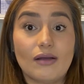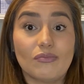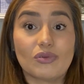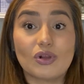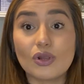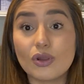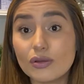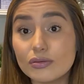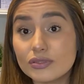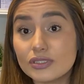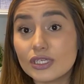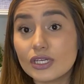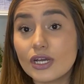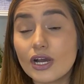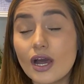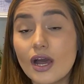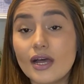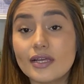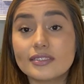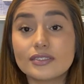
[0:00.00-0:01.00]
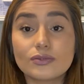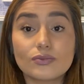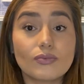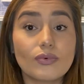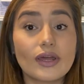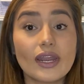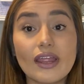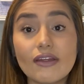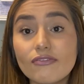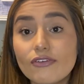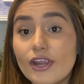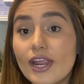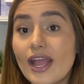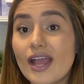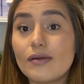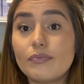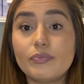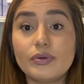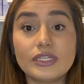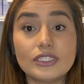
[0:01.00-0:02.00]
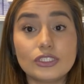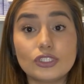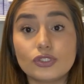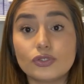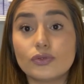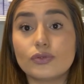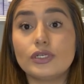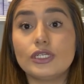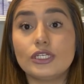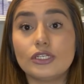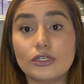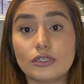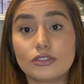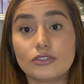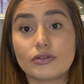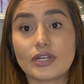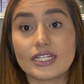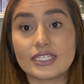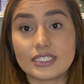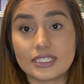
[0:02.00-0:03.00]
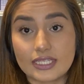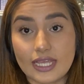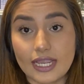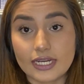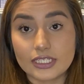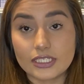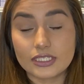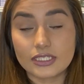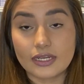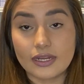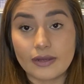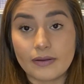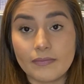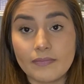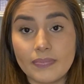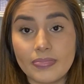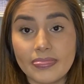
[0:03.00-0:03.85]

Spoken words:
closing costs, whatever happened during your transaction